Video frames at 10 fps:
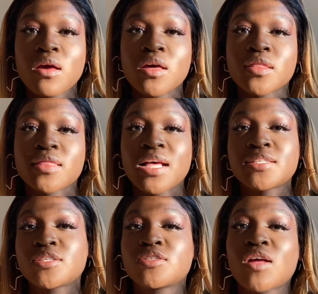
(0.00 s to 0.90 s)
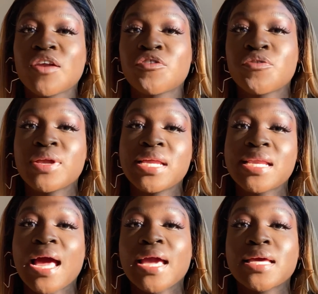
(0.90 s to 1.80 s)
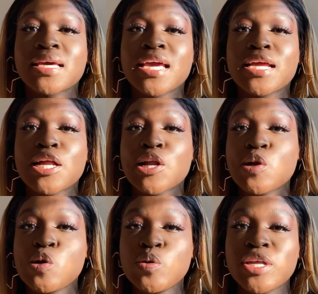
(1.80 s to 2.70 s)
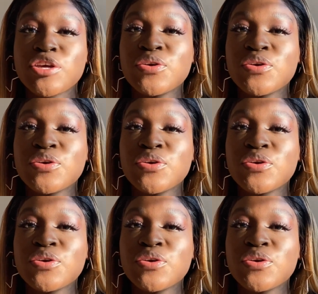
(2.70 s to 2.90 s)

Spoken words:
like including